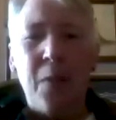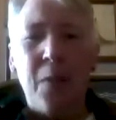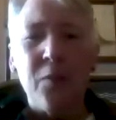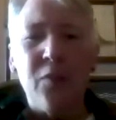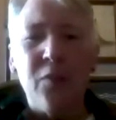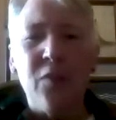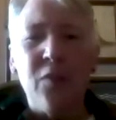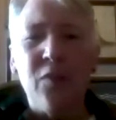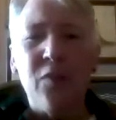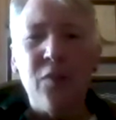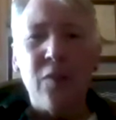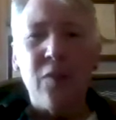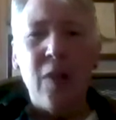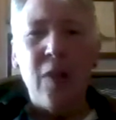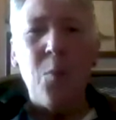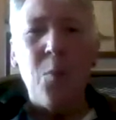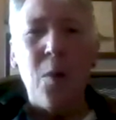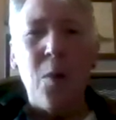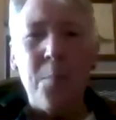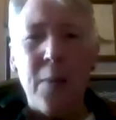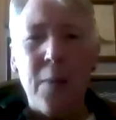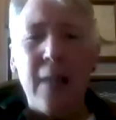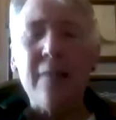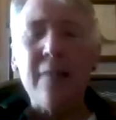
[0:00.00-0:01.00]

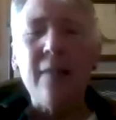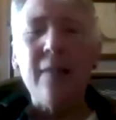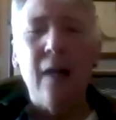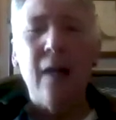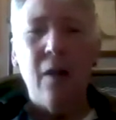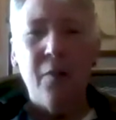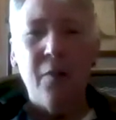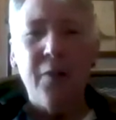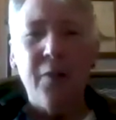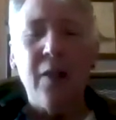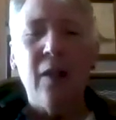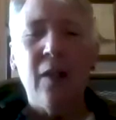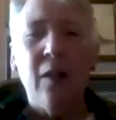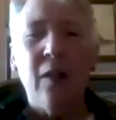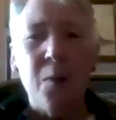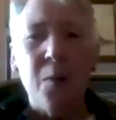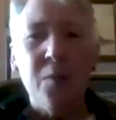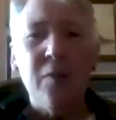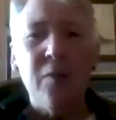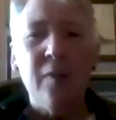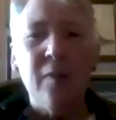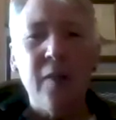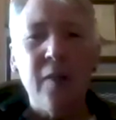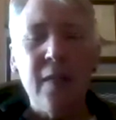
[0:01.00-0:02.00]
went back to healthcare. I
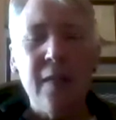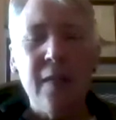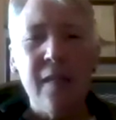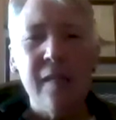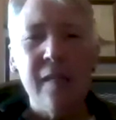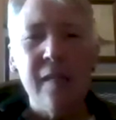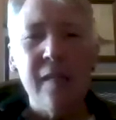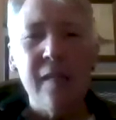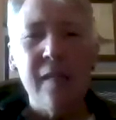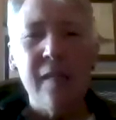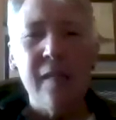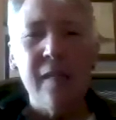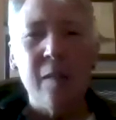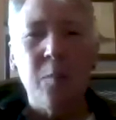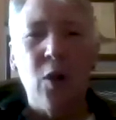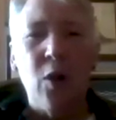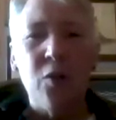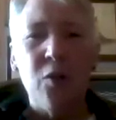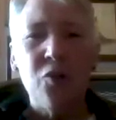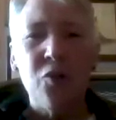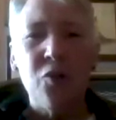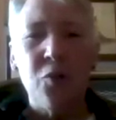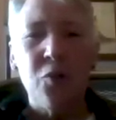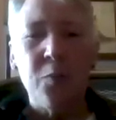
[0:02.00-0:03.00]
was leading some
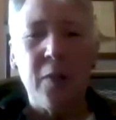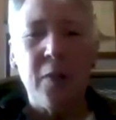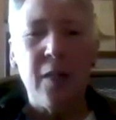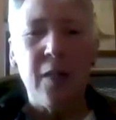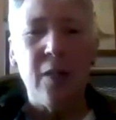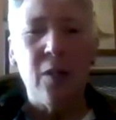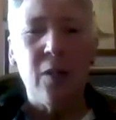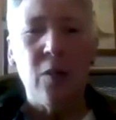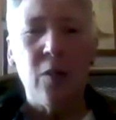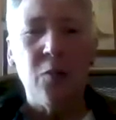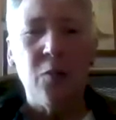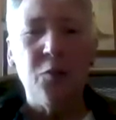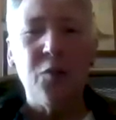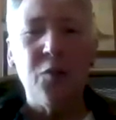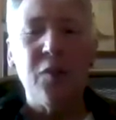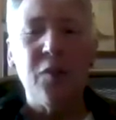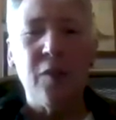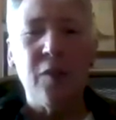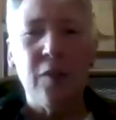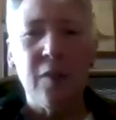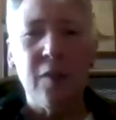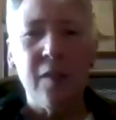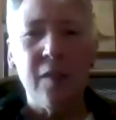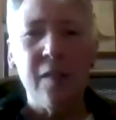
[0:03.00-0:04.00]
long-term care
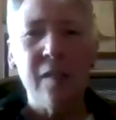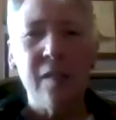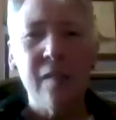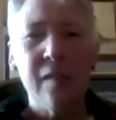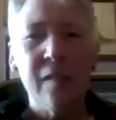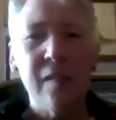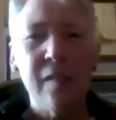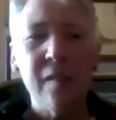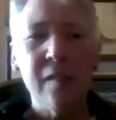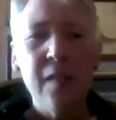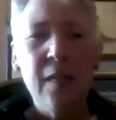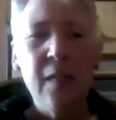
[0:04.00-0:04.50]
facilities.